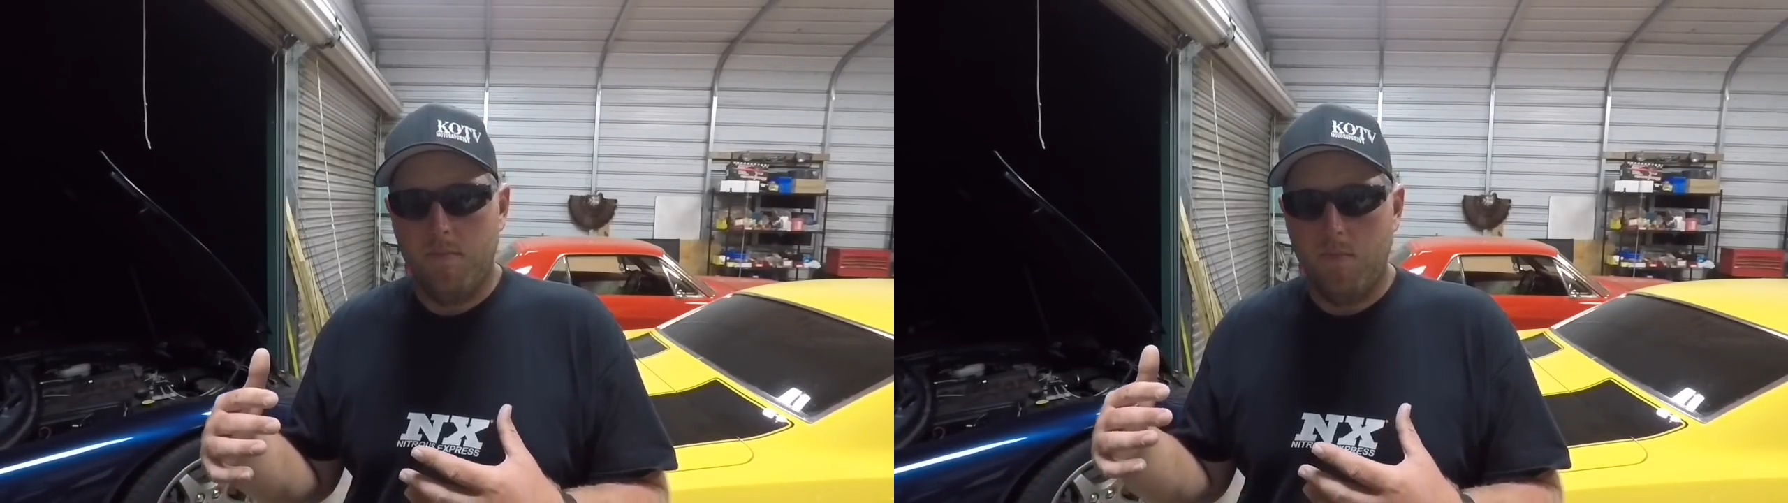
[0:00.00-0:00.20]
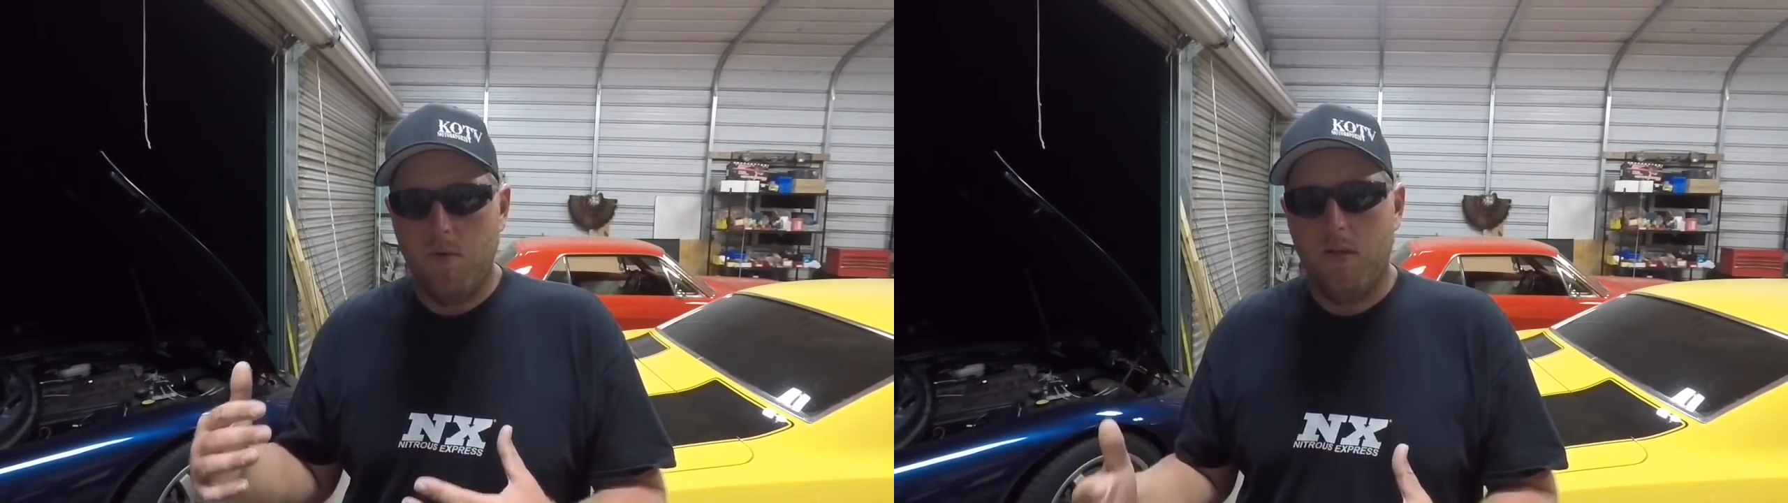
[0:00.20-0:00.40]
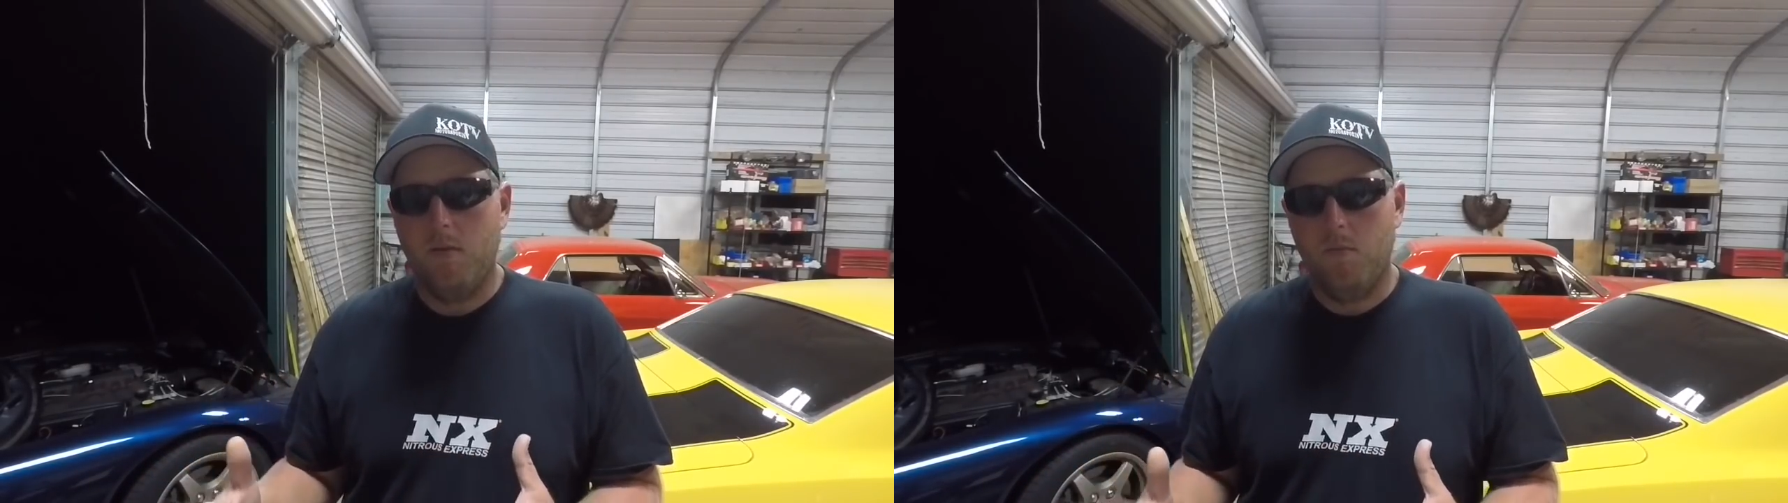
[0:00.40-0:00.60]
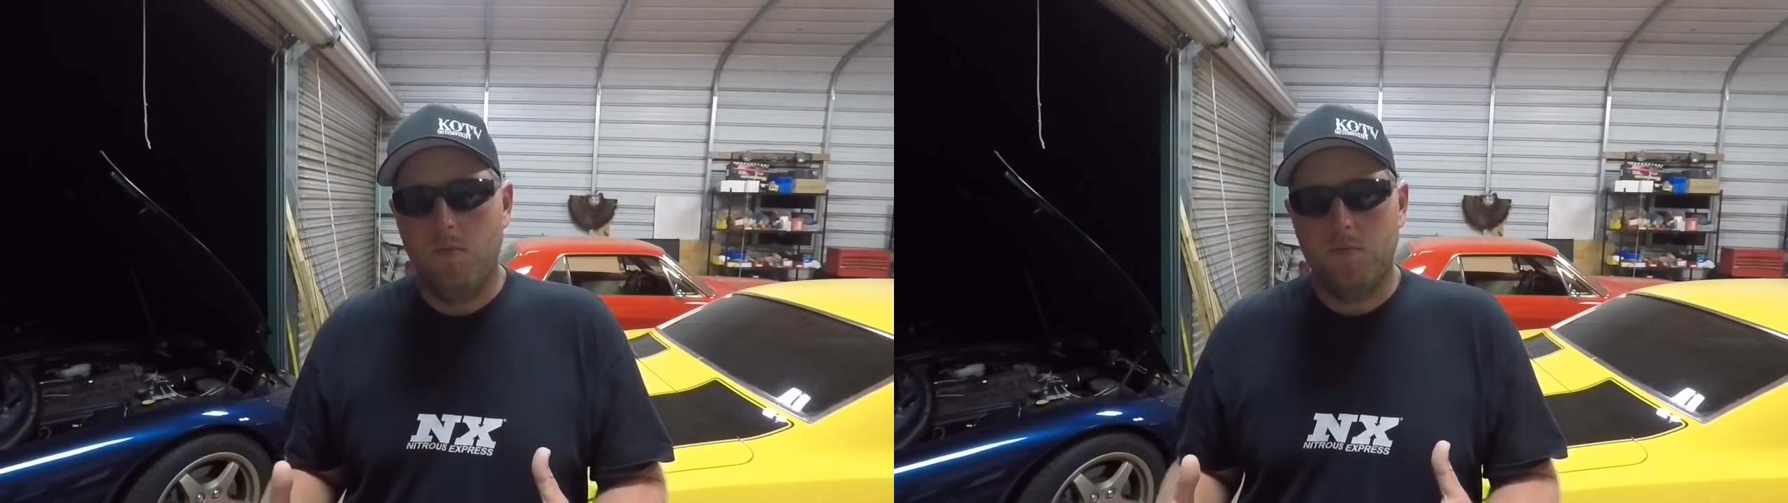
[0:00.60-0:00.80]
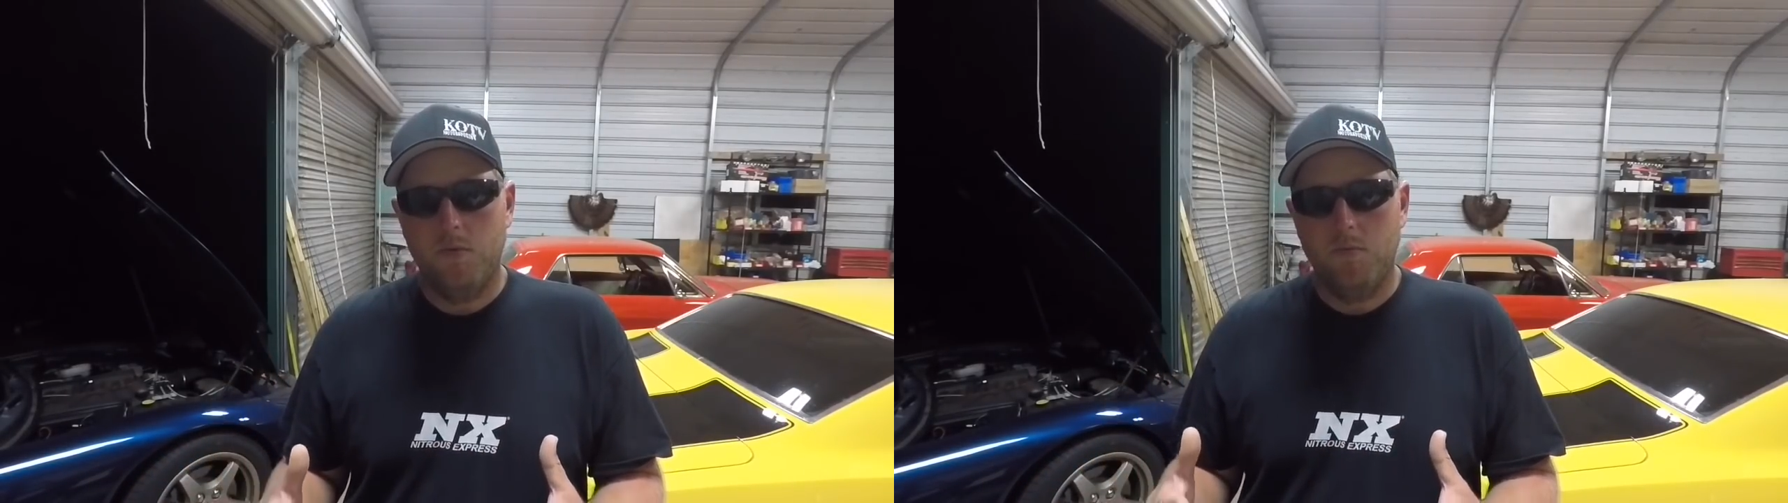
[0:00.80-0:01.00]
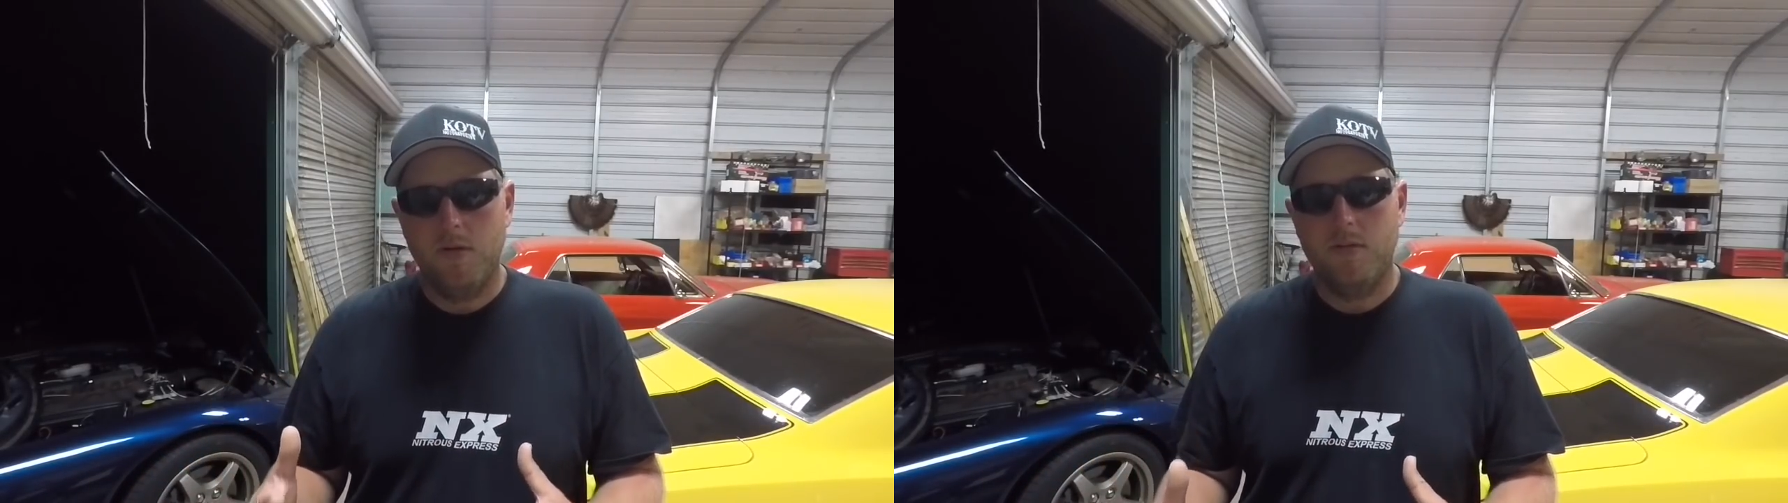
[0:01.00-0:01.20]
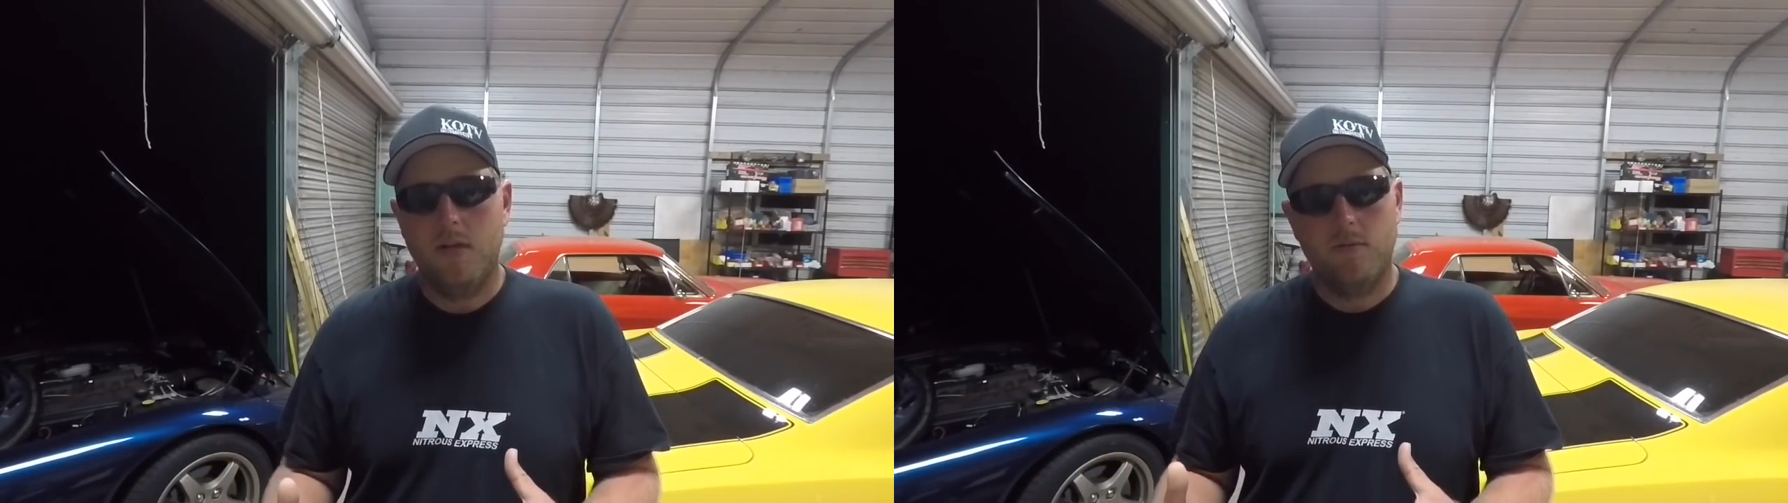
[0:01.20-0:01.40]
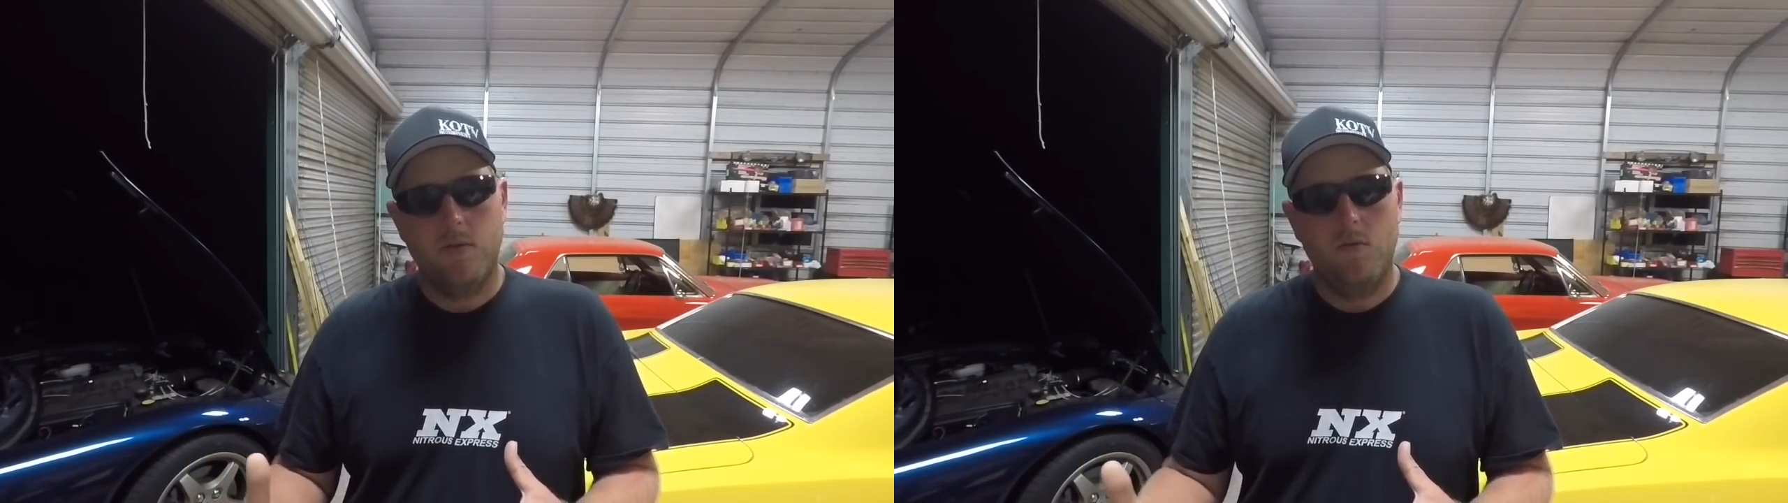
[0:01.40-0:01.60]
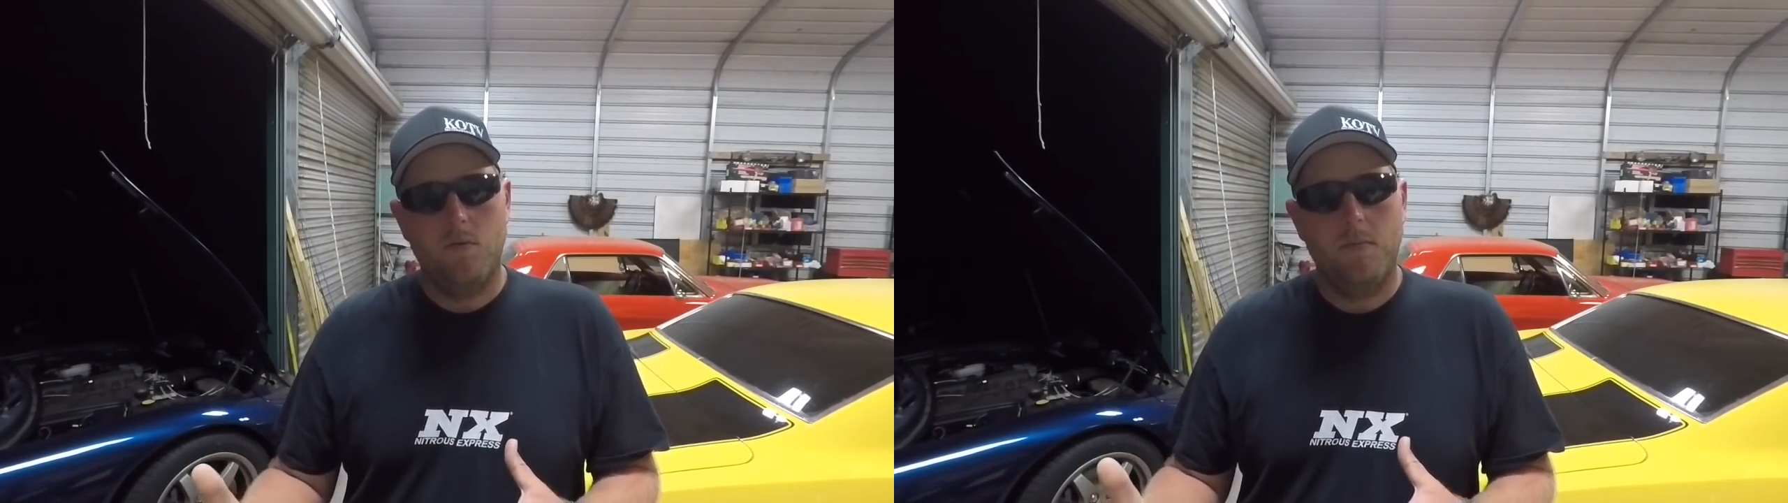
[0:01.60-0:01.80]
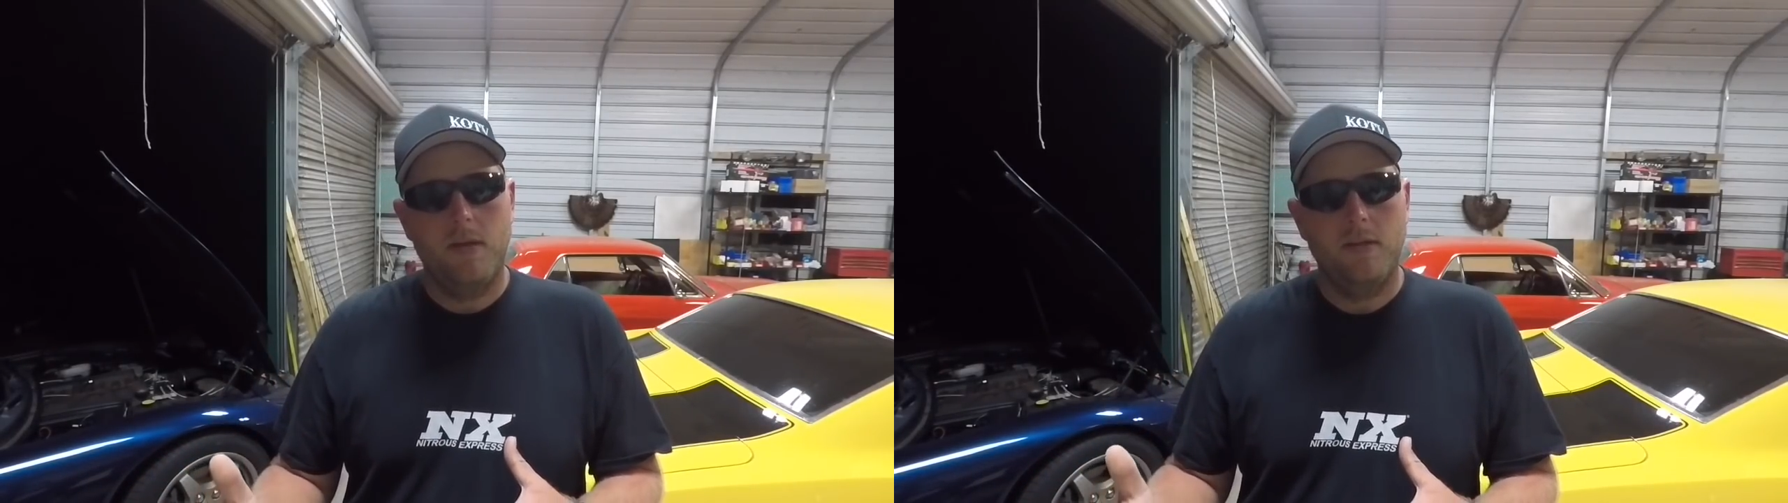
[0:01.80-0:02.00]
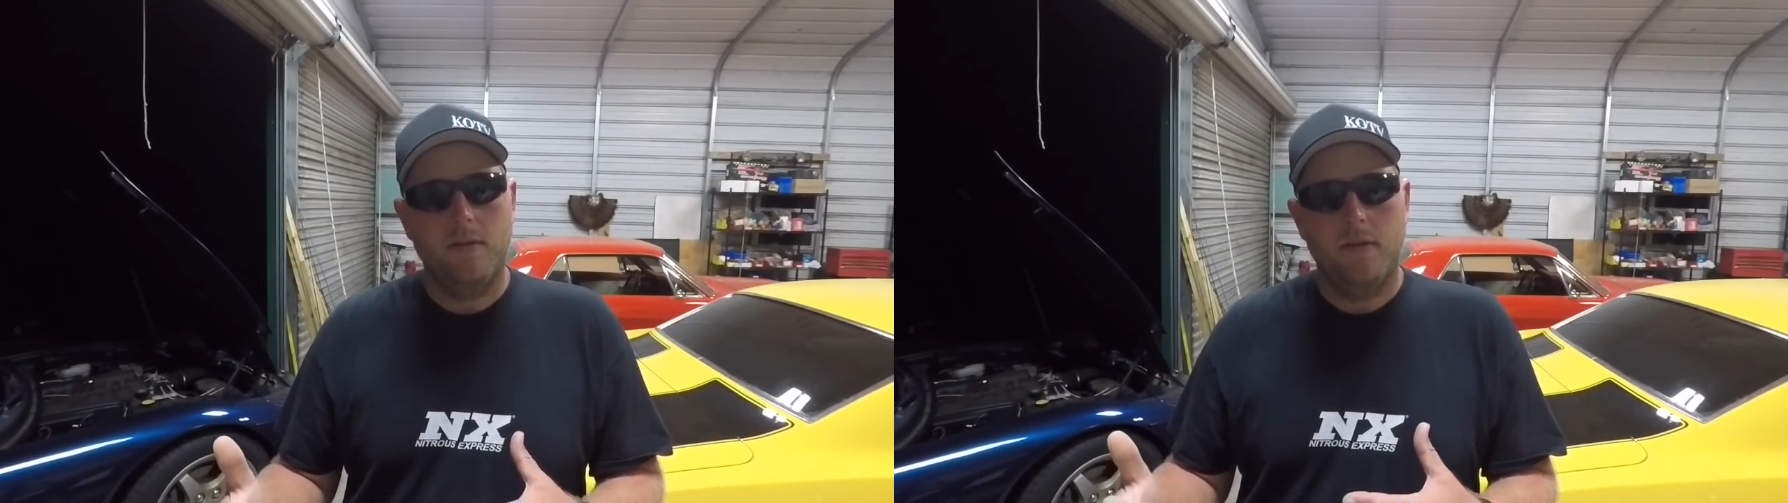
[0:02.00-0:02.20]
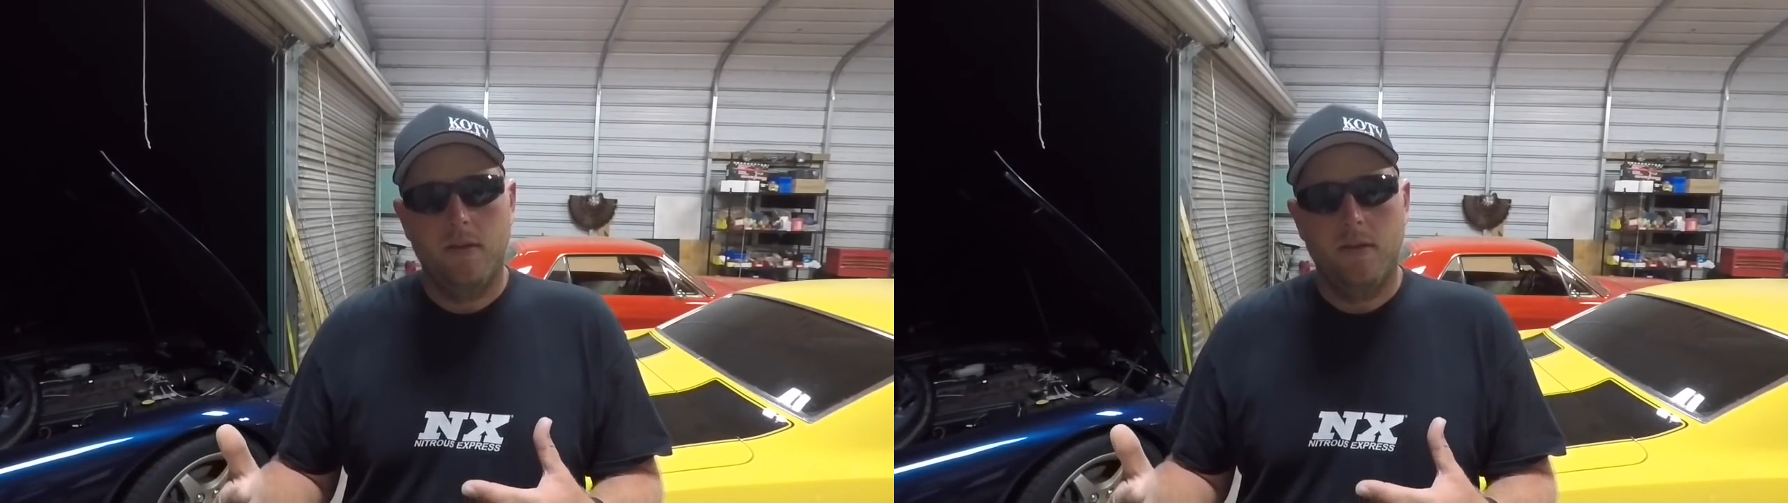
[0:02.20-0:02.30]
really want to reach out to them and